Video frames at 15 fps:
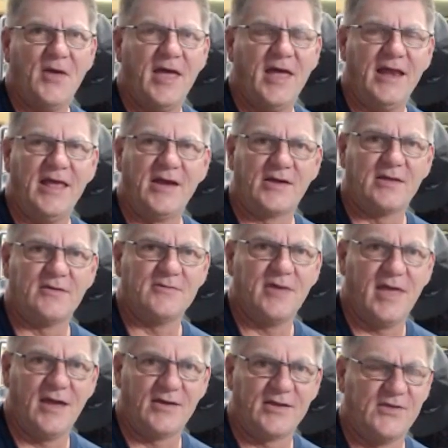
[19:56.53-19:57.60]
and
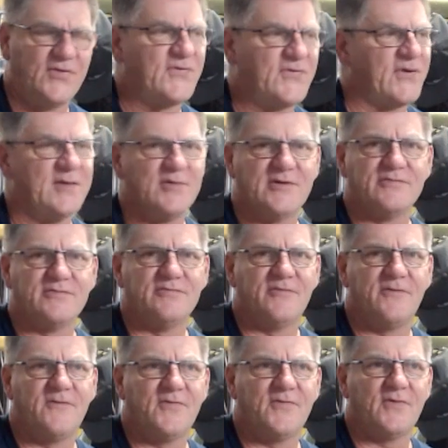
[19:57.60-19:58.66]
our kids seem to
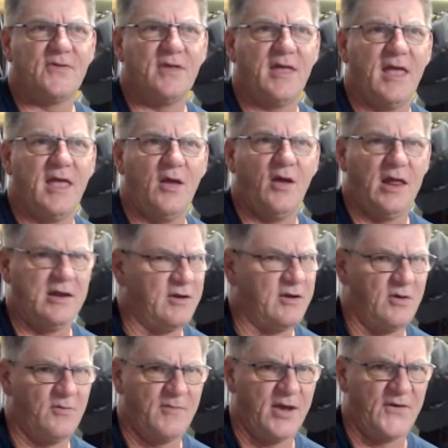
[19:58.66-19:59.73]

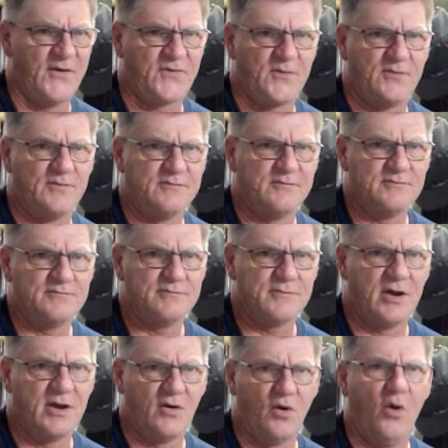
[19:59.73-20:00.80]
and most of them
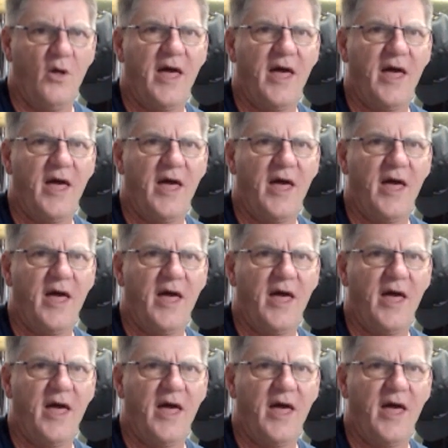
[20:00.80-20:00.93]
are all